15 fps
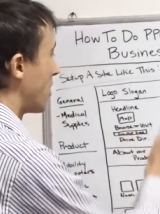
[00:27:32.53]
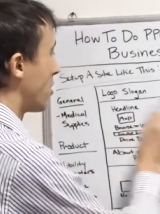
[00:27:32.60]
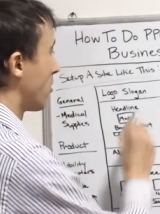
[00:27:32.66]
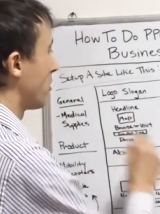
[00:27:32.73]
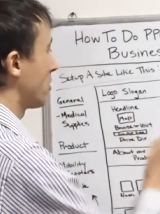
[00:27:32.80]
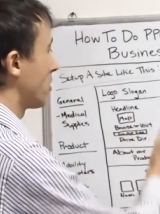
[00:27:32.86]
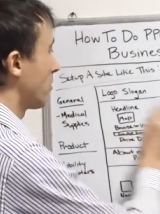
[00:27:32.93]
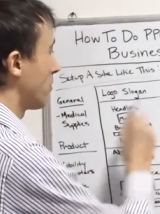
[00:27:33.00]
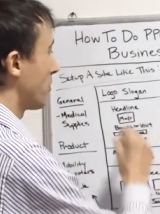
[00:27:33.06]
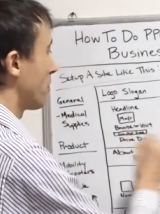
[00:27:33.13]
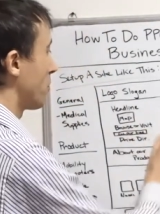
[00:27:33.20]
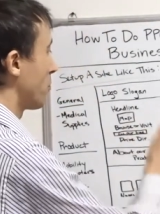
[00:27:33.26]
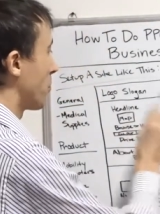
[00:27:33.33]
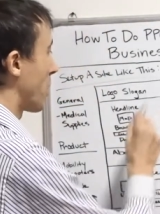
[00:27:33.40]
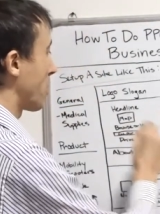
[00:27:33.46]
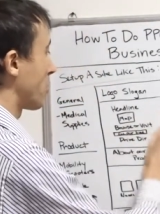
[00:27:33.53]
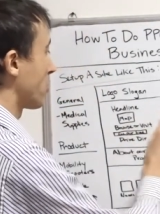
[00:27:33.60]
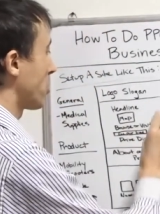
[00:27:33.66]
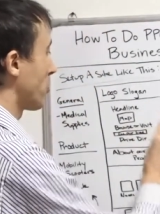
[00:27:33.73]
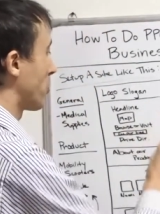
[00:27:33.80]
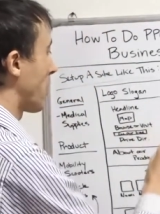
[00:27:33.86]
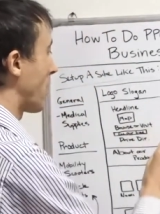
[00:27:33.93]
know it's a medical
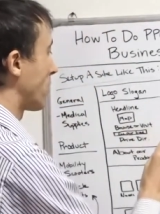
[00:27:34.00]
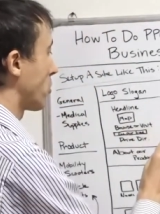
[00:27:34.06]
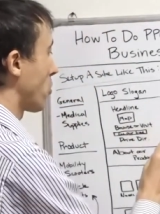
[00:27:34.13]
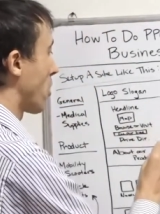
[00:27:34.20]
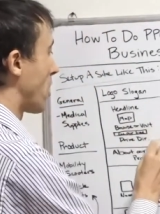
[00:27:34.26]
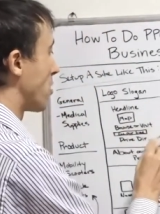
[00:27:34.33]
supply store,